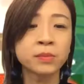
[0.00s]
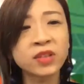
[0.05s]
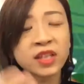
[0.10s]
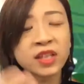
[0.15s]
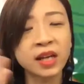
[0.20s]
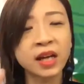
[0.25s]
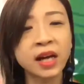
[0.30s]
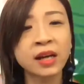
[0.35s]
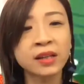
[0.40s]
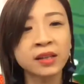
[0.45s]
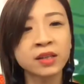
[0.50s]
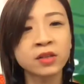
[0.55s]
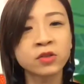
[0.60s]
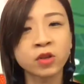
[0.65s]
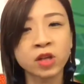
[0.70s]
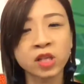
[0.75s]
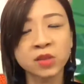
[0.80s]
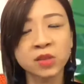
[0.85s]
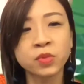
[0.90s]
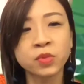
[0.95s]
the other
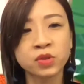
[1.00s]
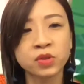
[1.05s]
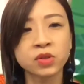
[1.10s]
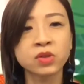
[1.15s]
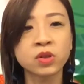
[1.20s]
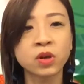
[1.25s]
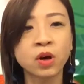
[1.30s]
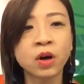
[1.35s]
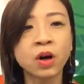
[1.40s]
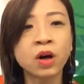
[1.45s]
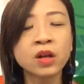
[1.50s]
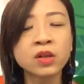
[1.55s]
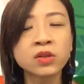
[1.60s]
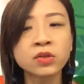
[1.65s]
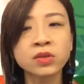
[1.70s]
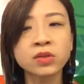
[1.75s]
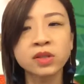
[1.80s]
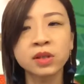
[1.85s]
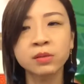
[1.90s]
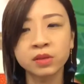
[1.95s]
transpose score, so
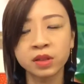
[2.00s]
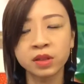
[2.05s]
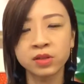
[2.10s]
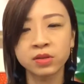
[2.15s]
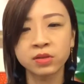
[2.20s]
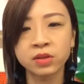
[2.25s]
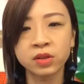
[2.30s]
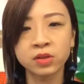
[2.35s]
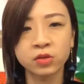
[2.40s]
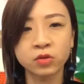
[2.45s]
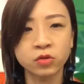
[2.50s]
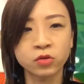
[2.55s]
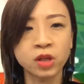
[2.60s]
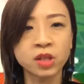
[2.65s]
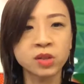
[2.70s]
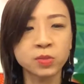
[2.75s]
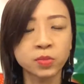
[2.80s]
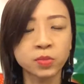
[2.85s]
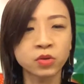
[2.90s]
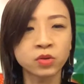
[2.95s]
sometimes you need to
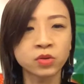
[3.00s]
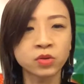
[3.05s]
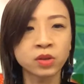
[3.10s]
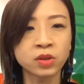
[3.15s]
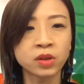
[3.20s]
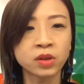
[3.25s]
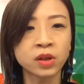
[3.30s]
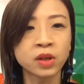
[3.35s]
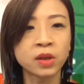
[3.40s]
transpose.